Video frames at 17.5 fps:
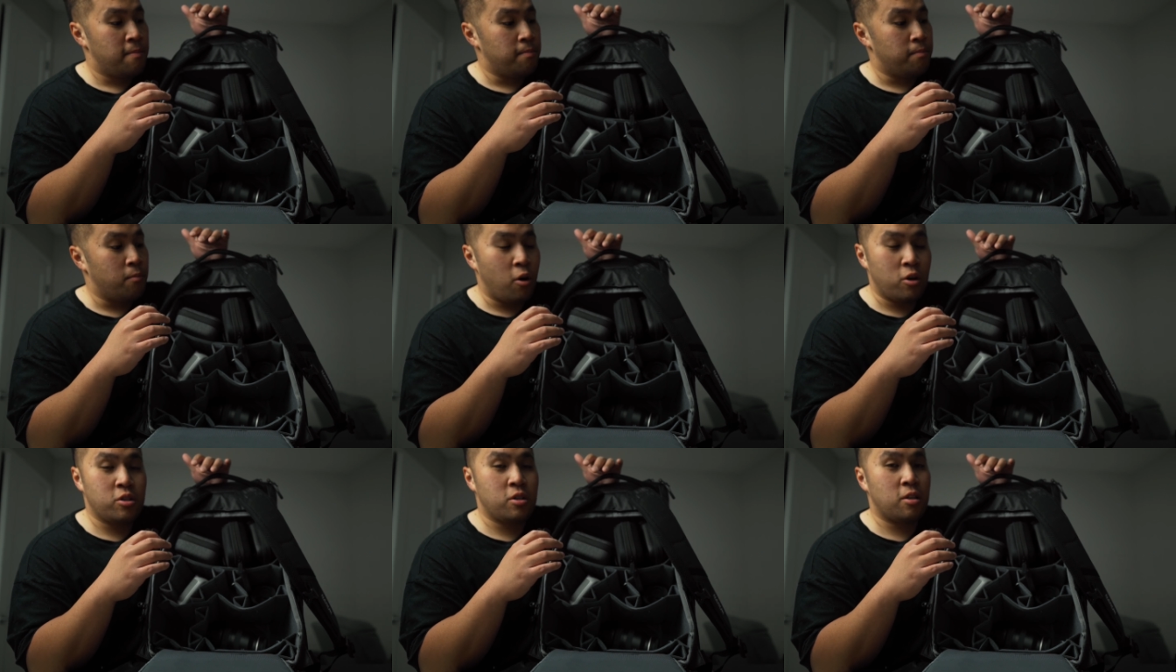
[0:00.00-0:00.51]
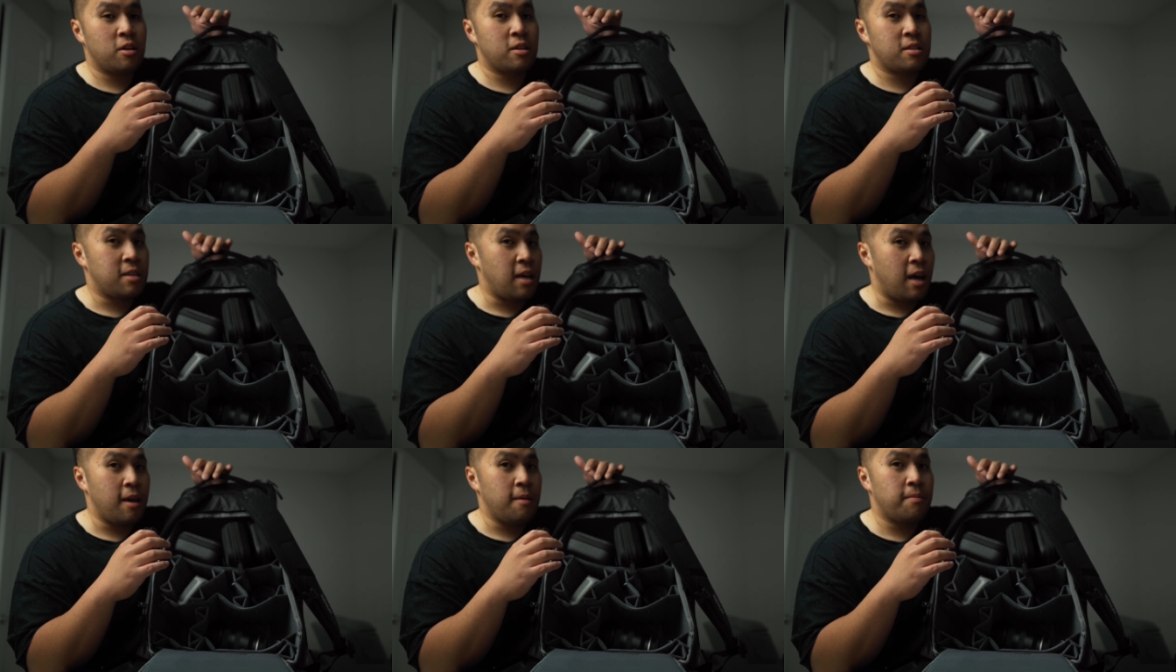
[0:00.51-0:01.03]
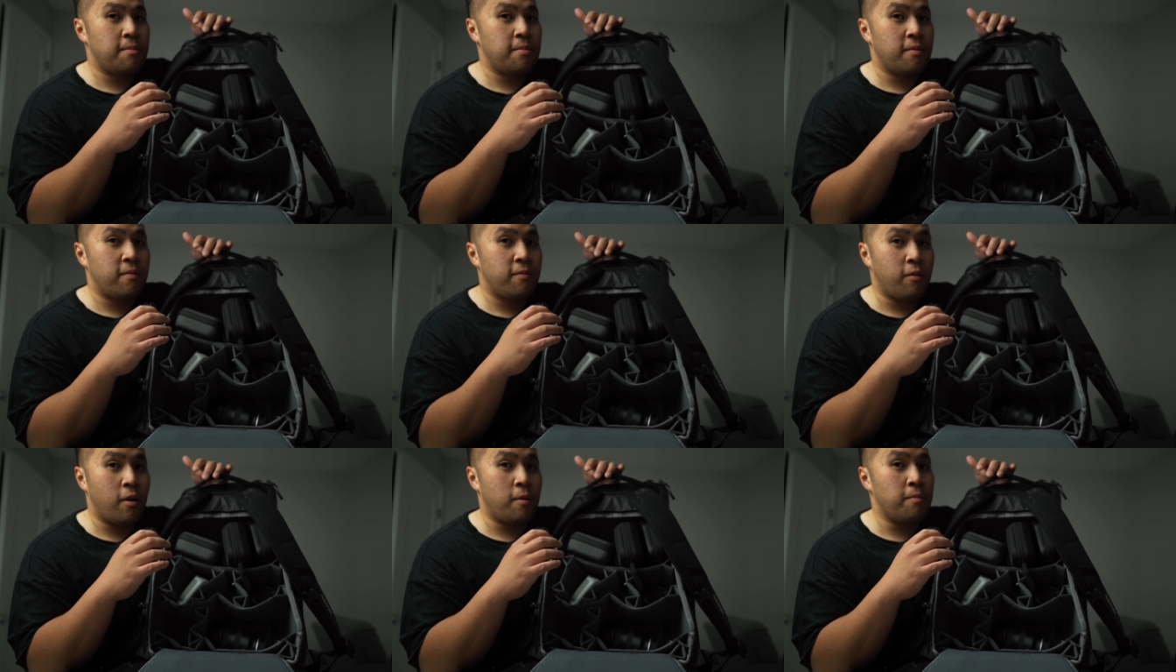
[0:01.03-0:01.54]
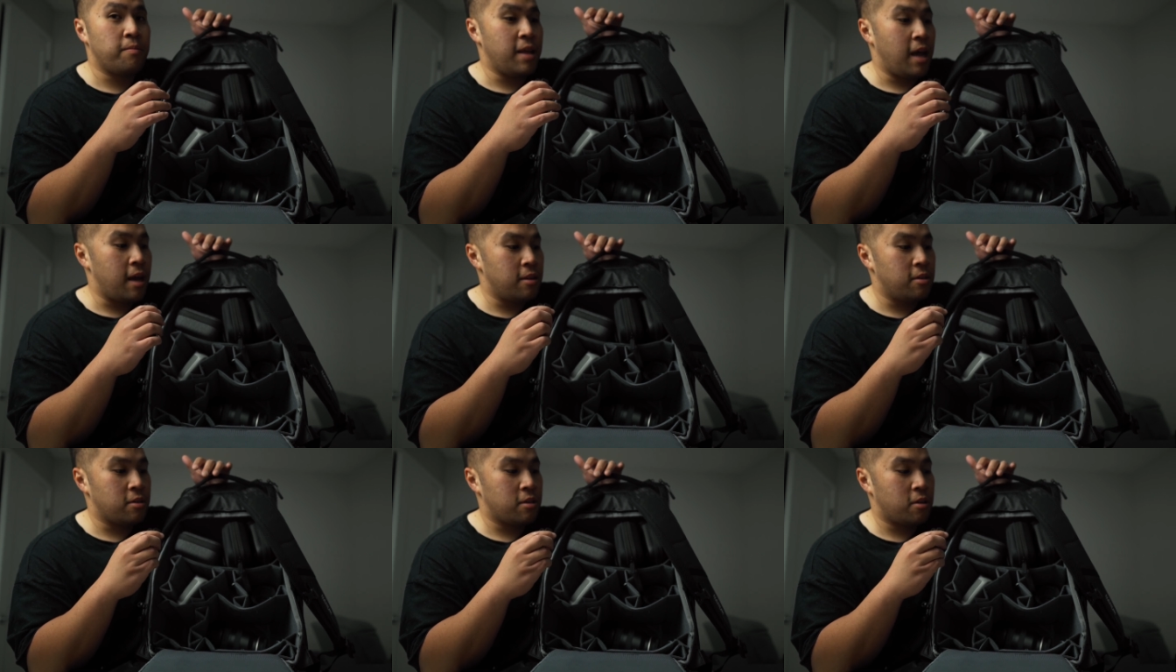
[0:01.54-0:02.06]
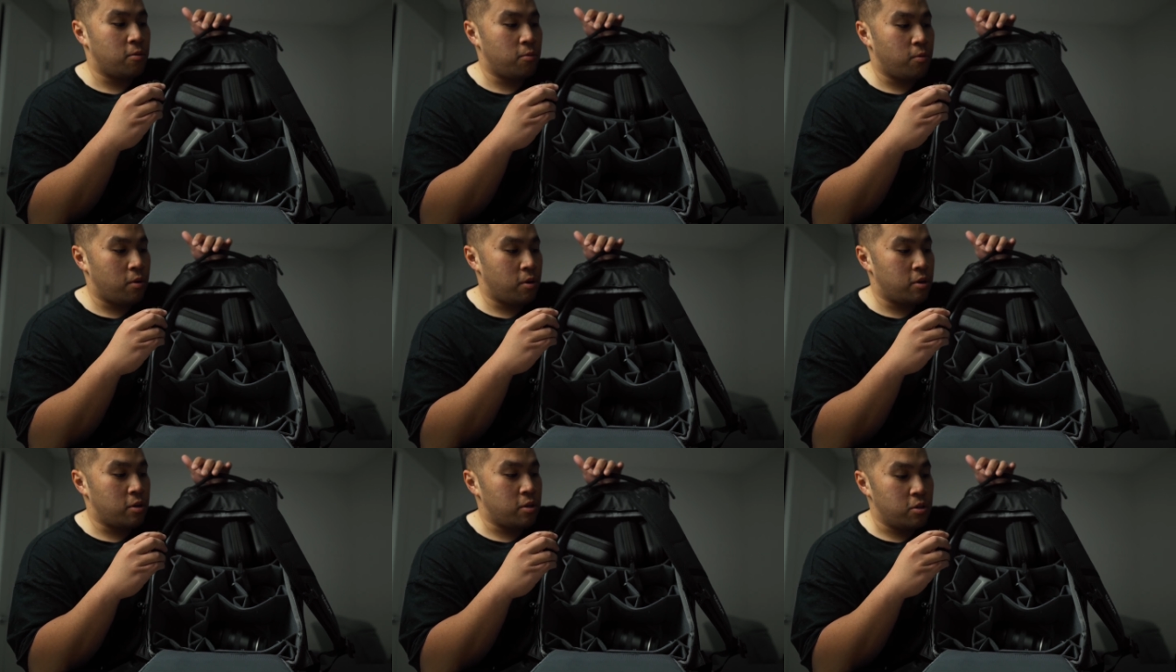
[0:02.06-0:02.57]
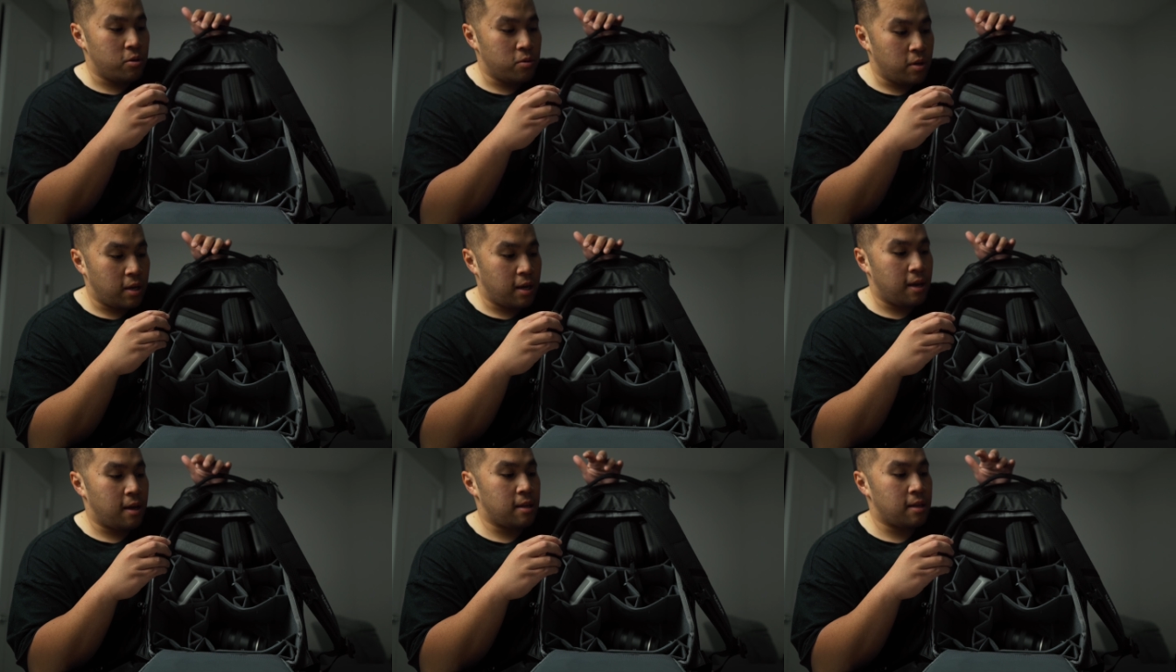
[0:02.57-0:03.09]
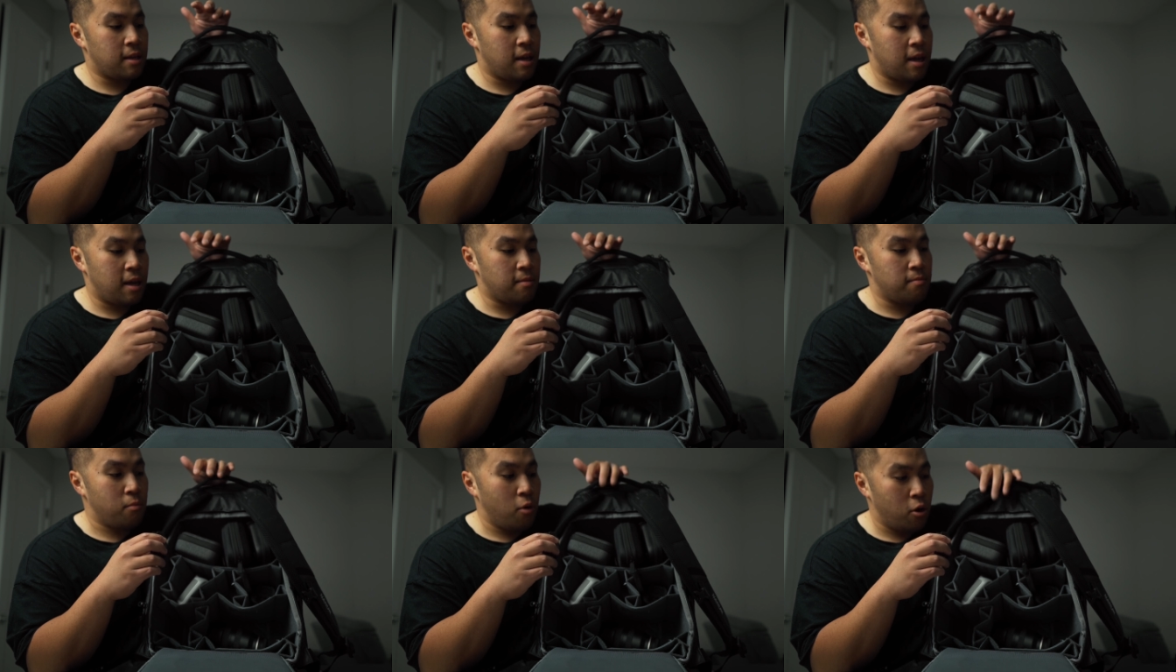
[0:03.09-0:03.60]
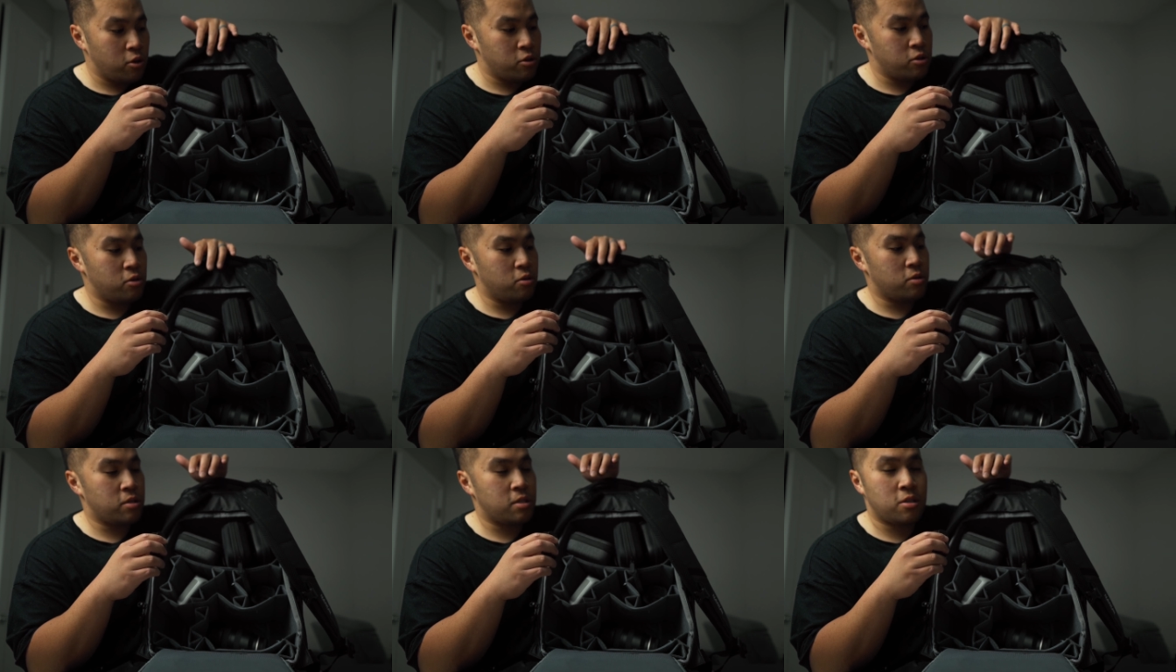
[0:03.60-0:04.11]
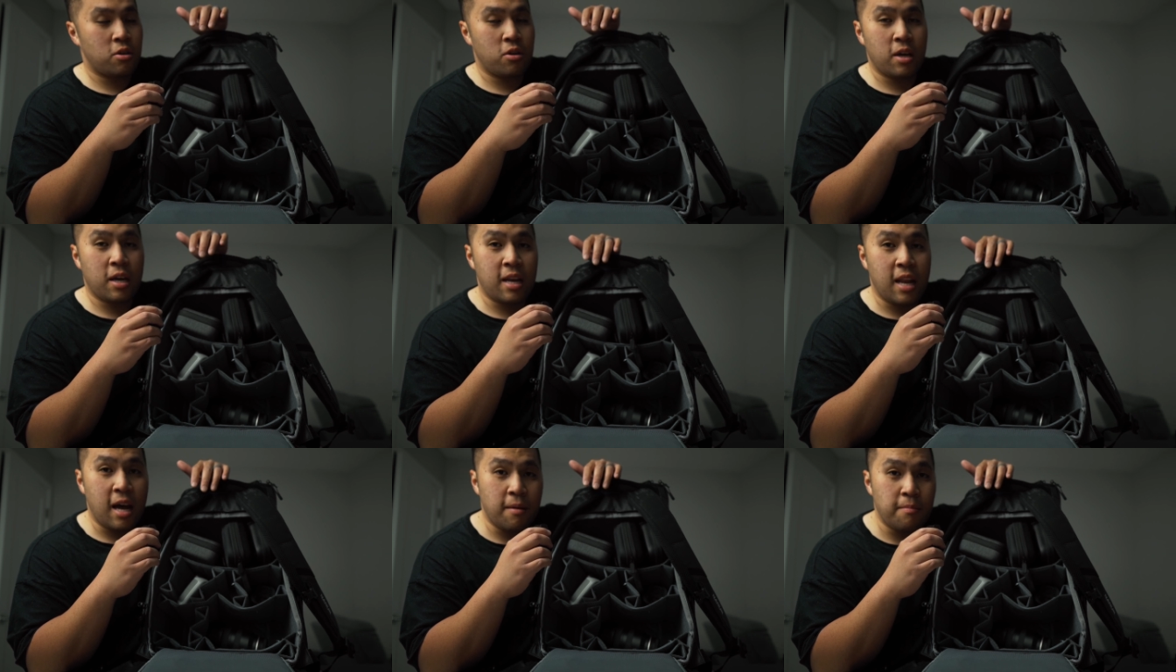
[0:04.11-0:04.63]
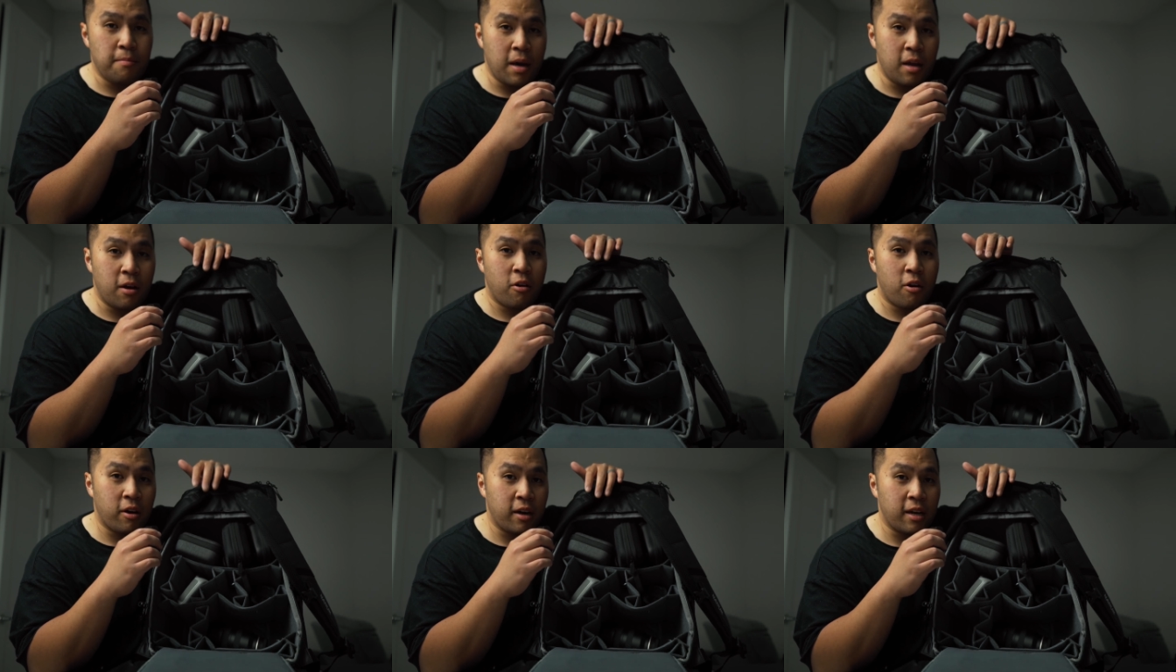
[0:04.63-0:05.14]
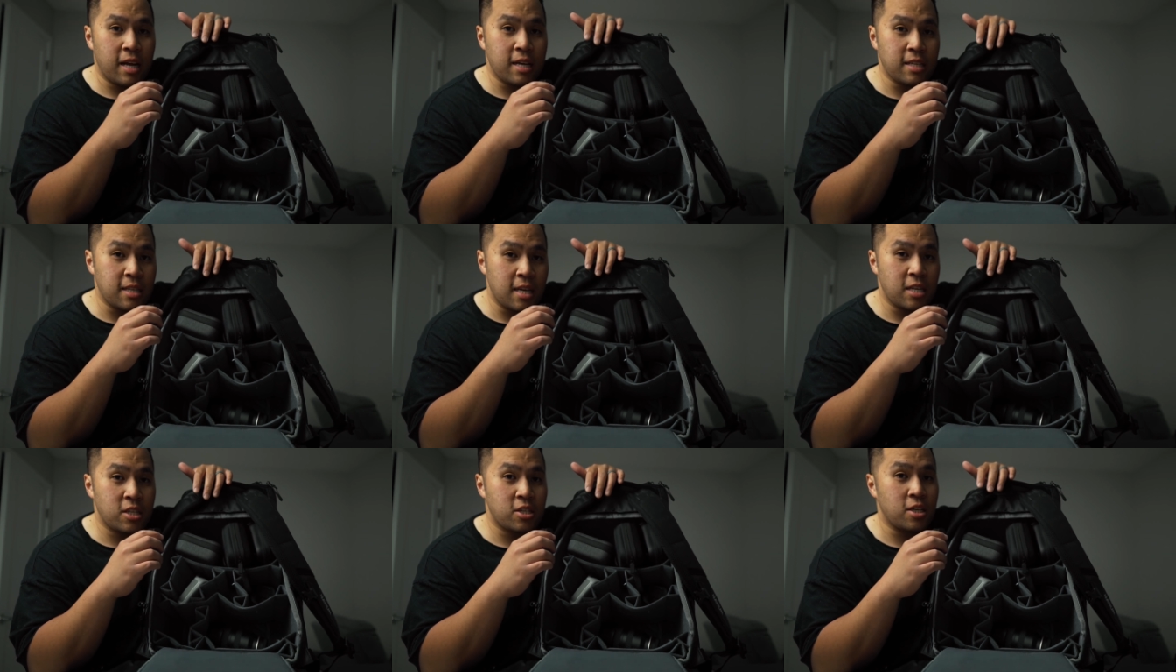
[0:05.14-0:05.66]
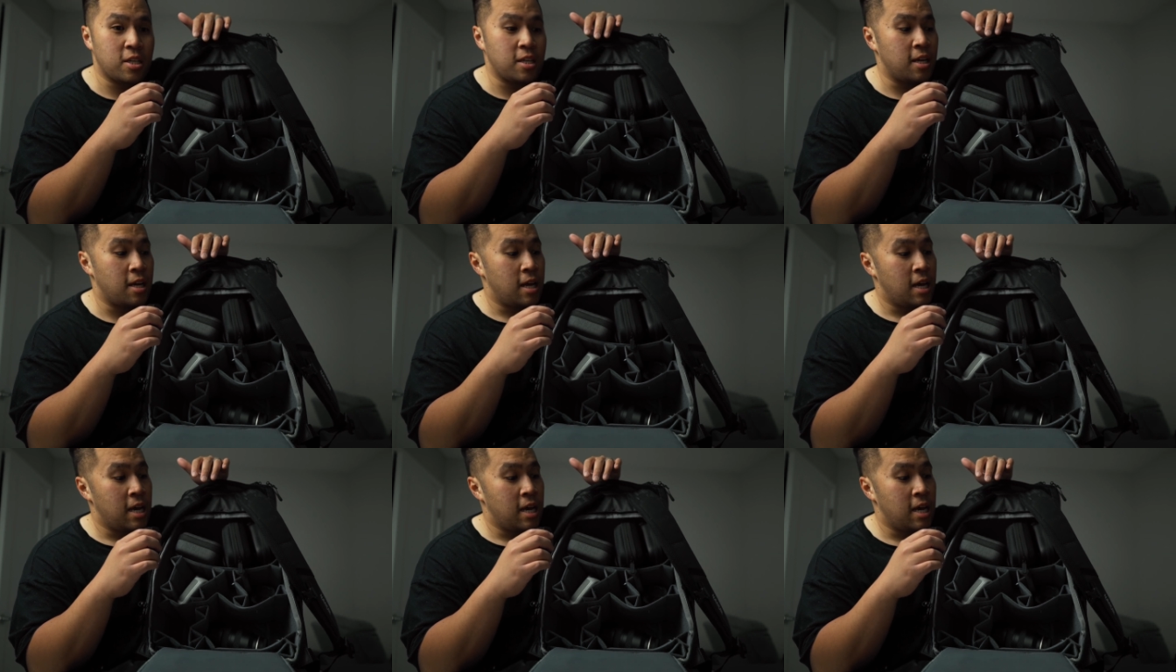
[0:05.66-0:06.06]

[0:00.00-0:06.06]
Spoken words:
modular type from Nanuk where you can get modules so you can have better organization